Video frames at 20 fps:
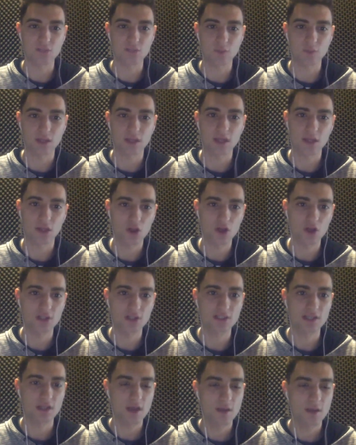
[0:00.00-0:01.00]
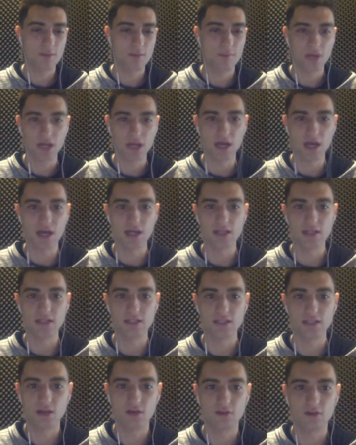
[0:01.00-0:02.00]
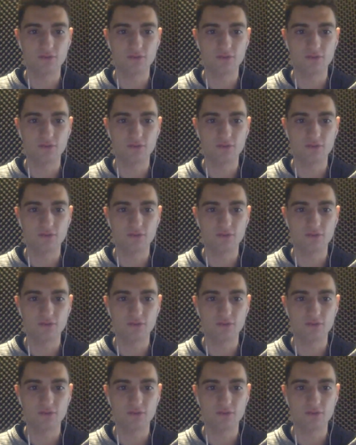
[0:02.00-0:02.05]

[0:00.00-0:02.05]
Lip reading: They lost because of